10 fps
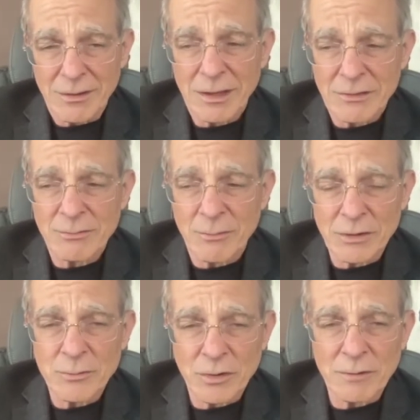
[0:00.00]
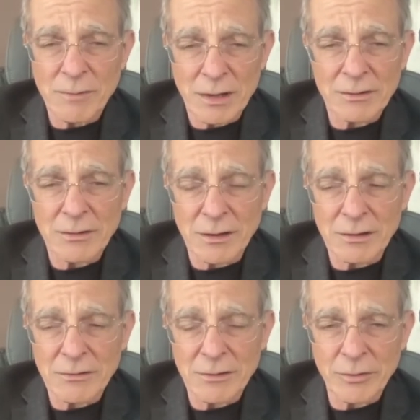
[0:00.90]
It's much more about
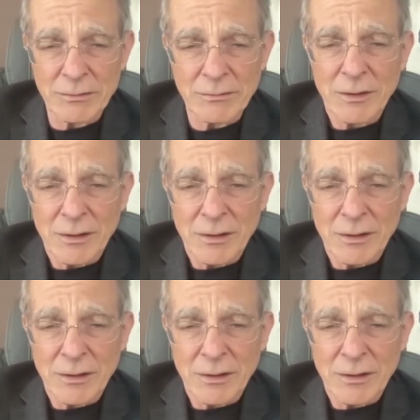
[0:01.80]
something.